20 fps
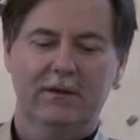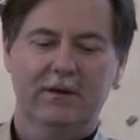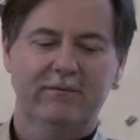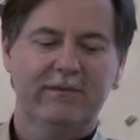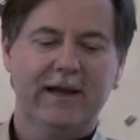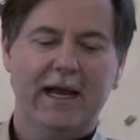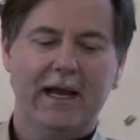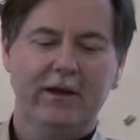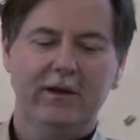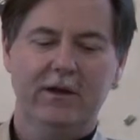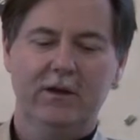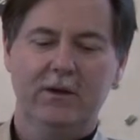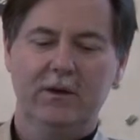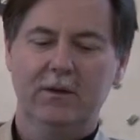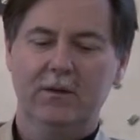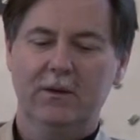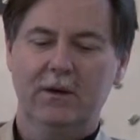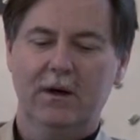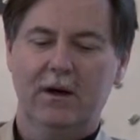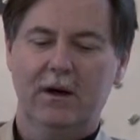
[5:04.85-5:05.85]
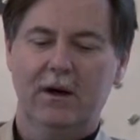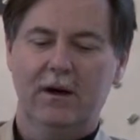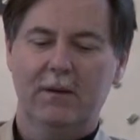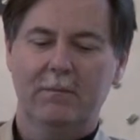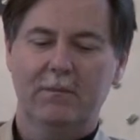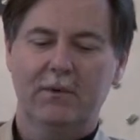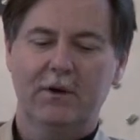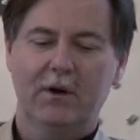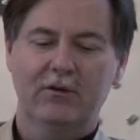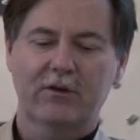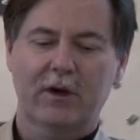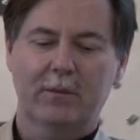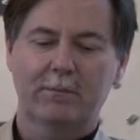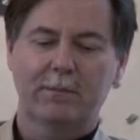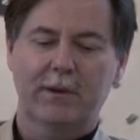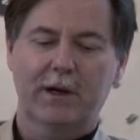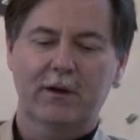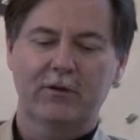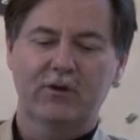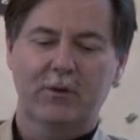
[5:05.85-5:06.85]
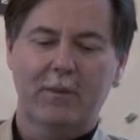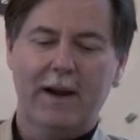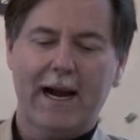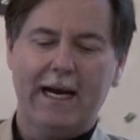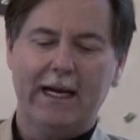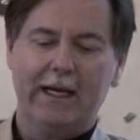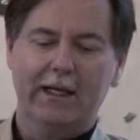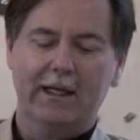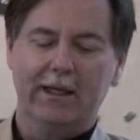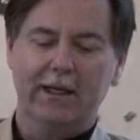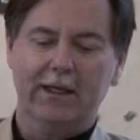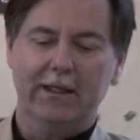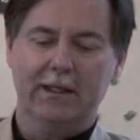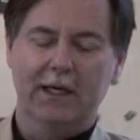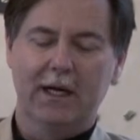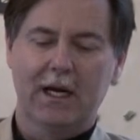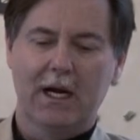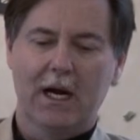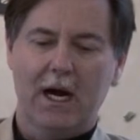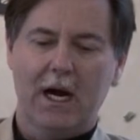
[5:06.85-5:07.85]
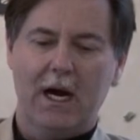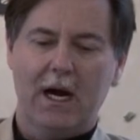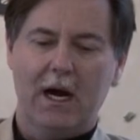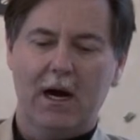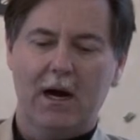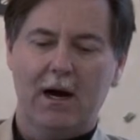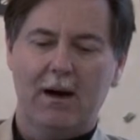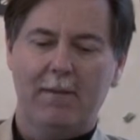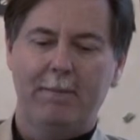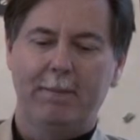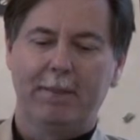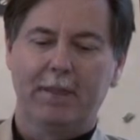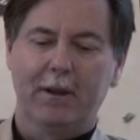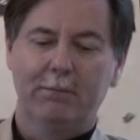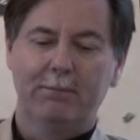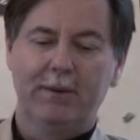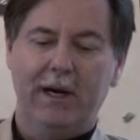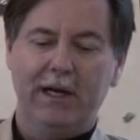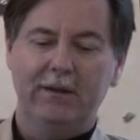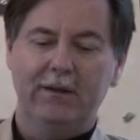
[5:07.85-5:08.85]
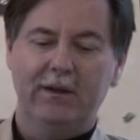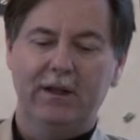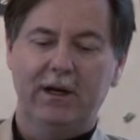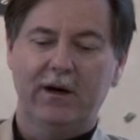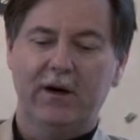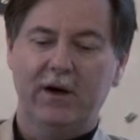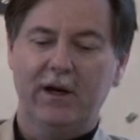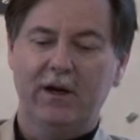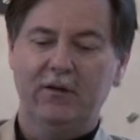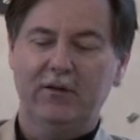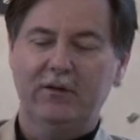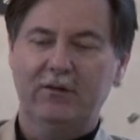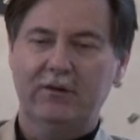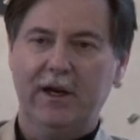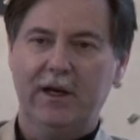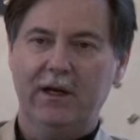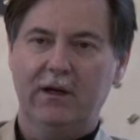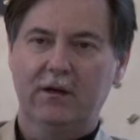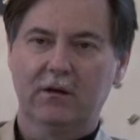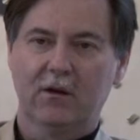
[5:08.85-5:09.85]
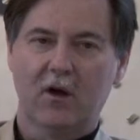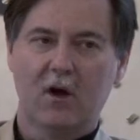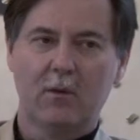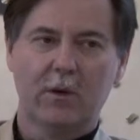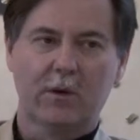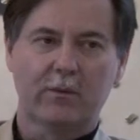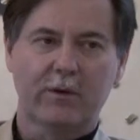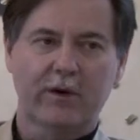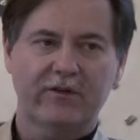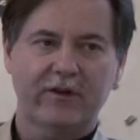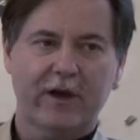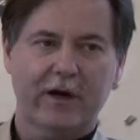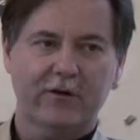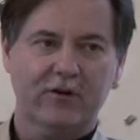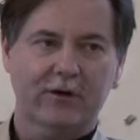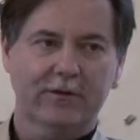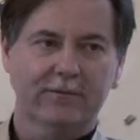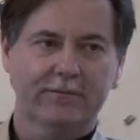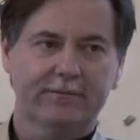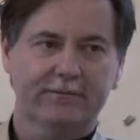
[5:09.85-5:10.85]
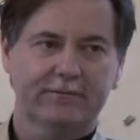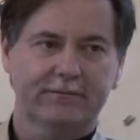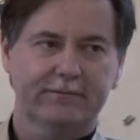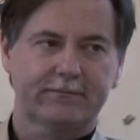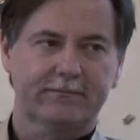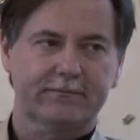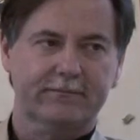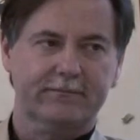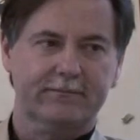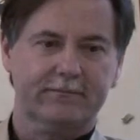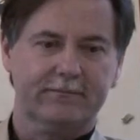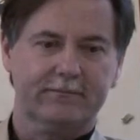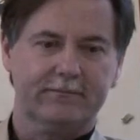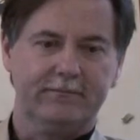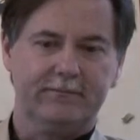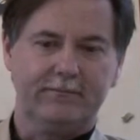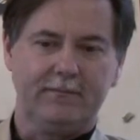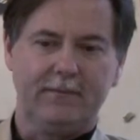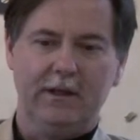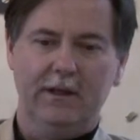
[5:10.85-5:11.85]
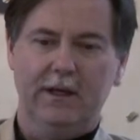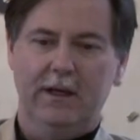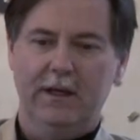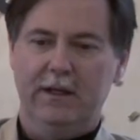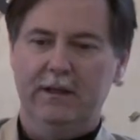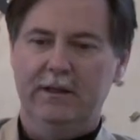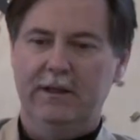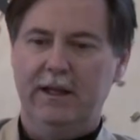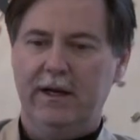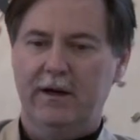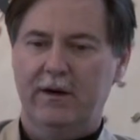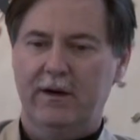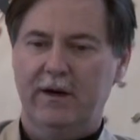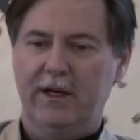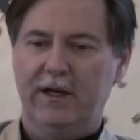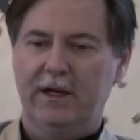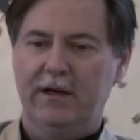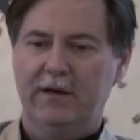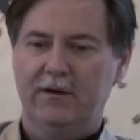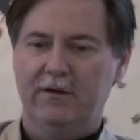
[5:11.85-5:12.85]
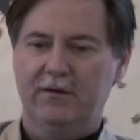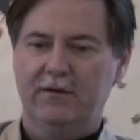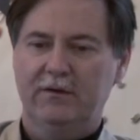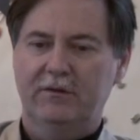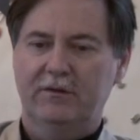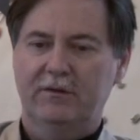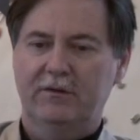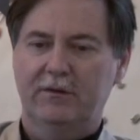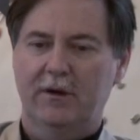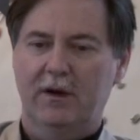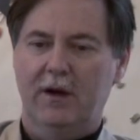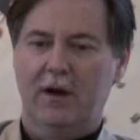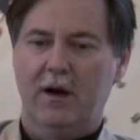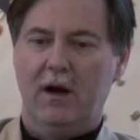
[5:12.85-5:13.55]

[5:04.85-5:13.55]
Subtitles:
the value goes up dramatically. But there is a global recession. There is